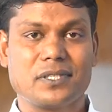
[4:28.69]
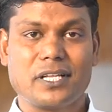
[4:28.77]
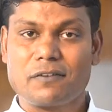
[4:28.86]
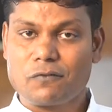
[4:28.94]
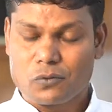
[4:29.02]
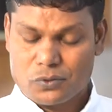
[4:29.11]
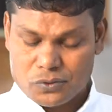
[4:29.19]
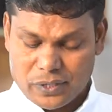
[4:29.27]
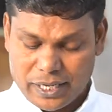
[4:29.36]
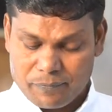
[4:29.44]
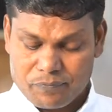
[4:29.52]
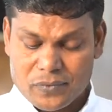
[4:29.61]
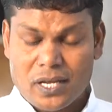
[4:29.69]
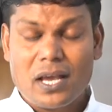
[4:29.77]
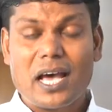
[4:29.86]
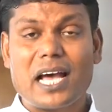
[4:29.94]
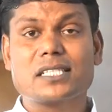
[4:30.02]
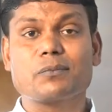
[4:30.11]
Therefore, today,
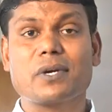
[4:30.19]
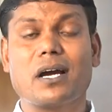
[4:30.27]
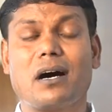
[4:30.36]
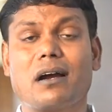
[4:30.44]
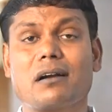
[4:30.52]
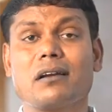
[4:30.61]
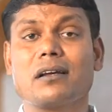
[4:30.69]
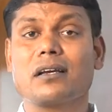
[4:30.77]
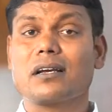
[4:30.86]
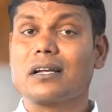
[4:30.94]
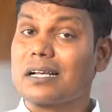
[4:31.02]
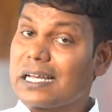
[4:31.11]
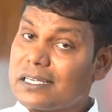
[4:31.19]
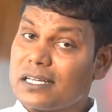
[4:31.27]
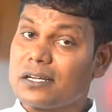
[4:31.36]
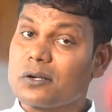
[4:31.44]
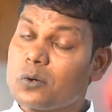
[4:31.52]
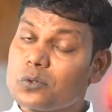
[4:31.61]
as we are
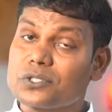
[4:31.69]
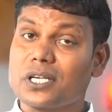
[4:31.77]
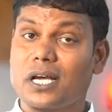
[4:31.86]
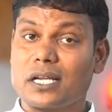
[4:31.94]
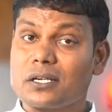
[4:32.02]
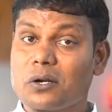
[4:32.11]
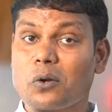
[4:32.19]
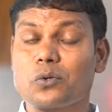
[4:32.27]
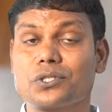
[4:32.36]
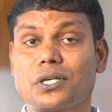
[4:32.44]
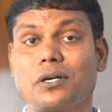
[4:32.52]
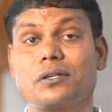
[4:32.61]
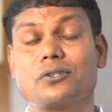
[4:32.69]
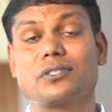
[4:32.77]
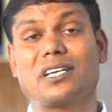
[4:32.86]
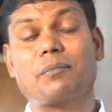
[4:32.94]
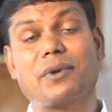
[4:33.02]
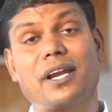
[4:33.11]
getting closer and closer to
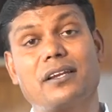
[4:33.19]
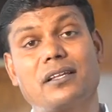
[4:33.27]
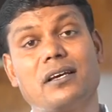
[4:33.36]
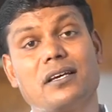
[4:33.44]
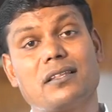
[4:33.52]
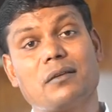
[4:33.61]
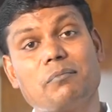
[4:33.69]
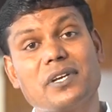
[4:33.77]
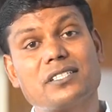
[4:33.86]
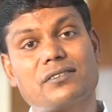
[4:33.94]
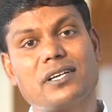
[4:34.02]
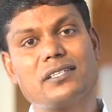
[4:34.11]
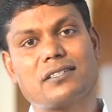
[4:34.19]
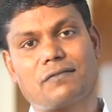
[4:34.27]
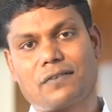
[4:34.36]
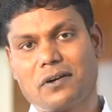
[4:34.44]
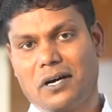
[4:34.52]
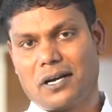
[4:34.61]
celebrate the mysteries
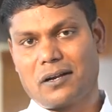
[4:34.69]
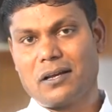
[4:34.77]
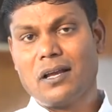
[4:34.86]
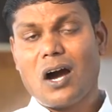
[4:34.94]
of God,